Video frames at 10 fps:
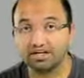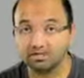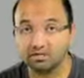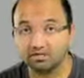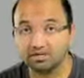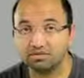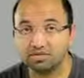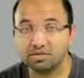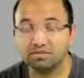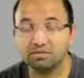and you don't
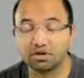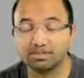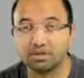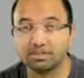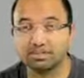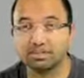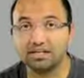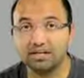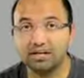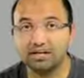simply need more capacity,